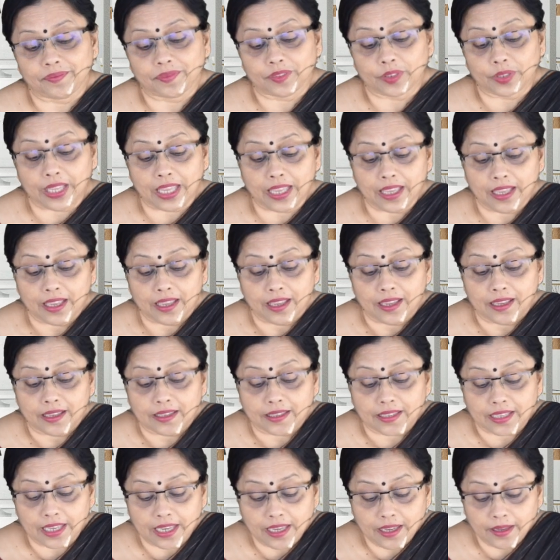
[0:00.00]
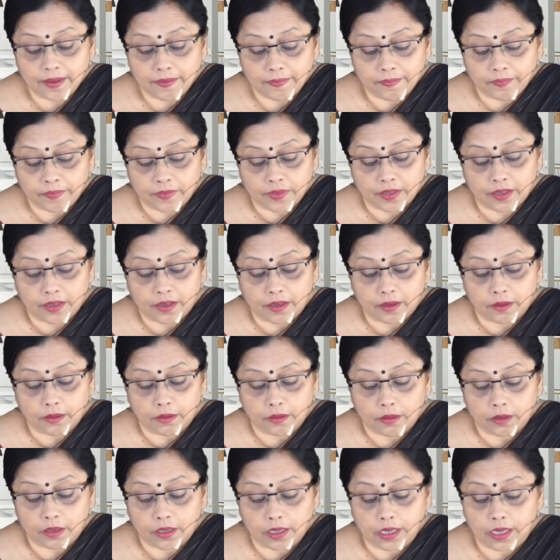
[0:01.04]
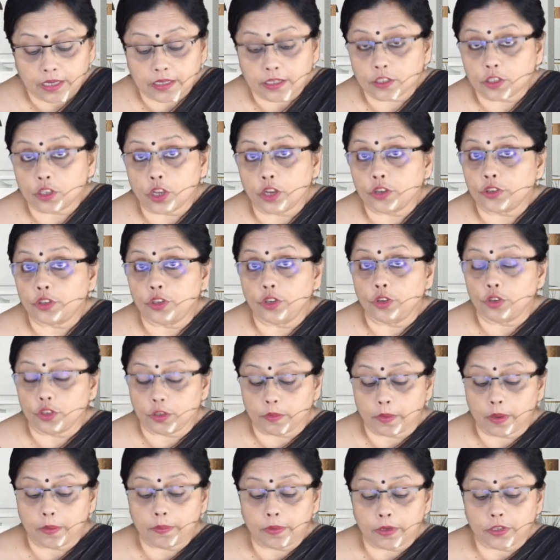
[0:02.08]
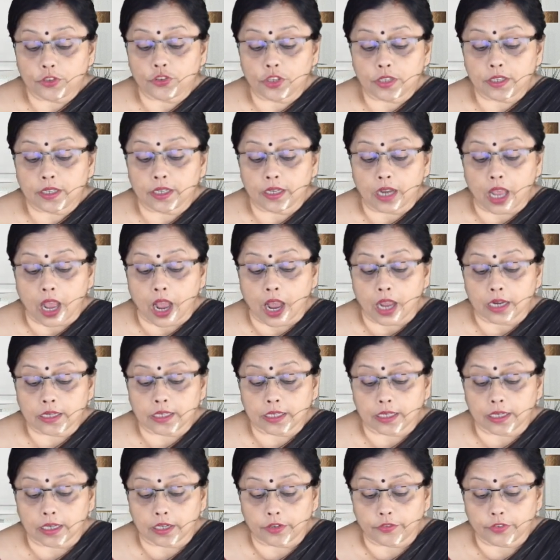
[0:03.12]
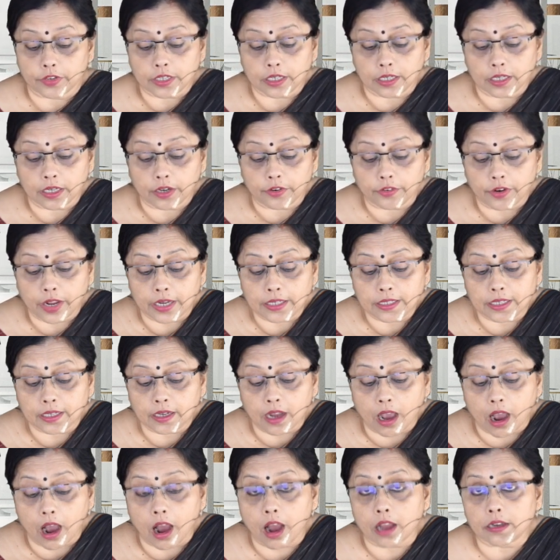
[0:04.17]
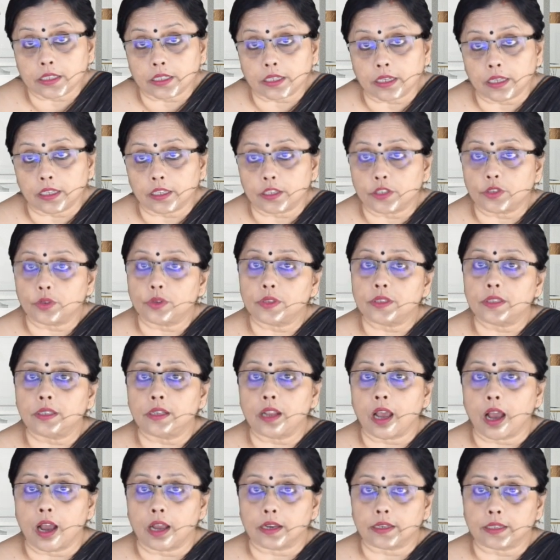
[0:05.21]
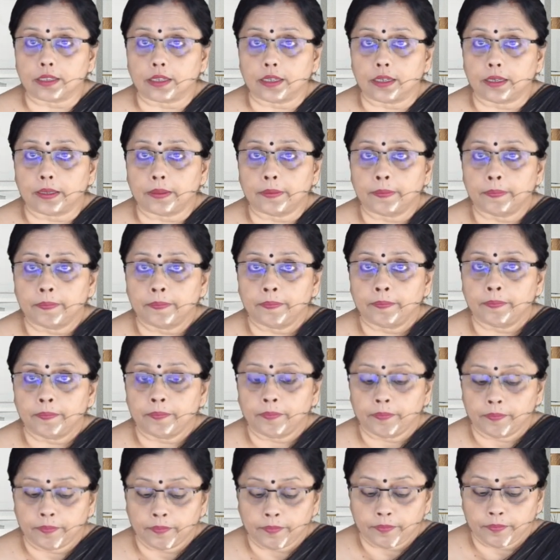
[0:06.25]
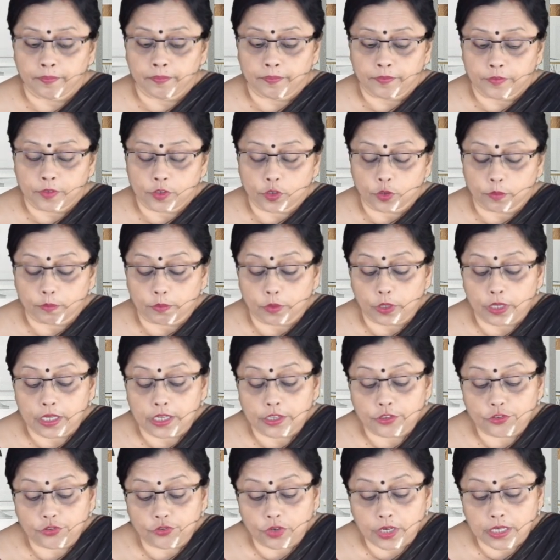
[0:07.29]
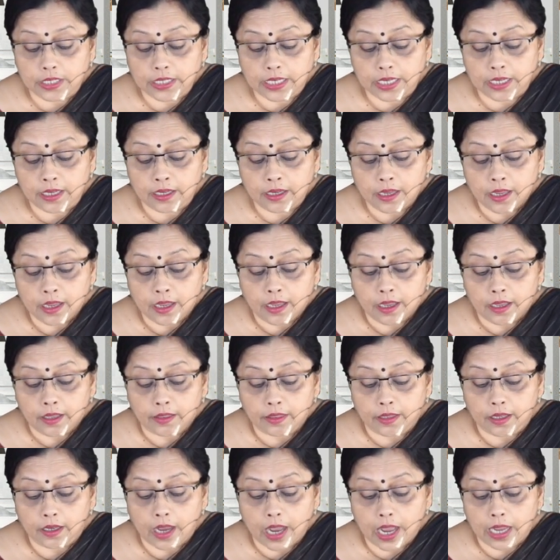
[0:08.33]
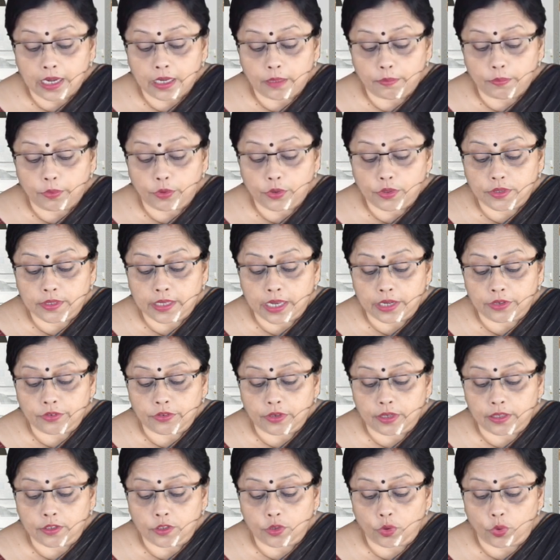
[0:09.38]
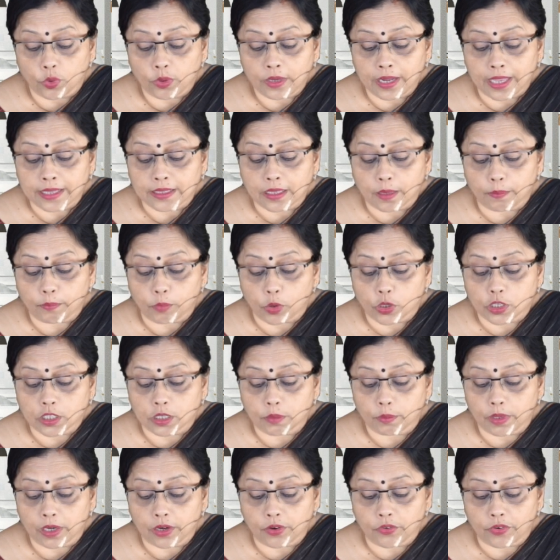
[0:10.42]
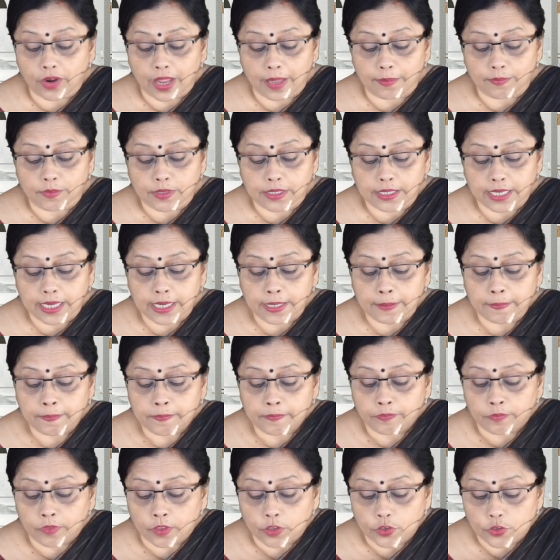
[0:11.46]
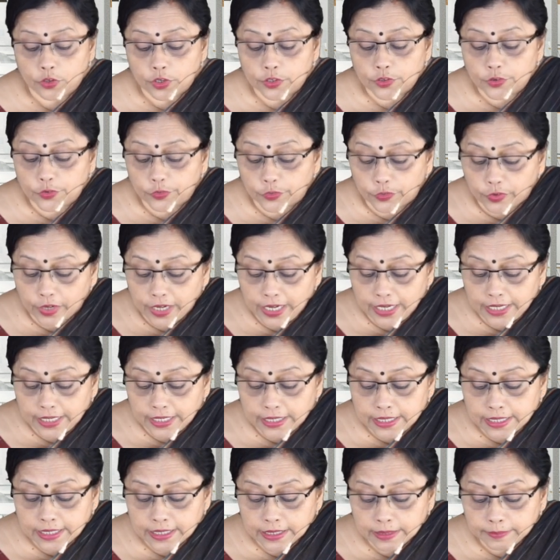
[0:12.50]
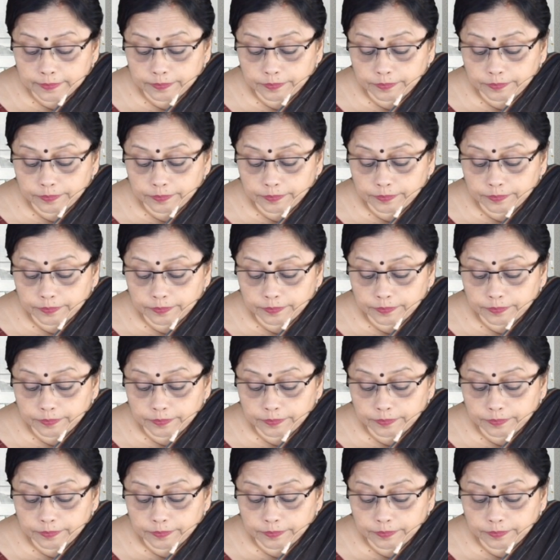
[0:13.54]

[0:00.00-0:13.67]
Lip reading: Okay, see, it is not newspaper, it's just an article written here. Write an article. So it's an article. So police treating the Alipur Central Zone as a possible crime scene. Just read it.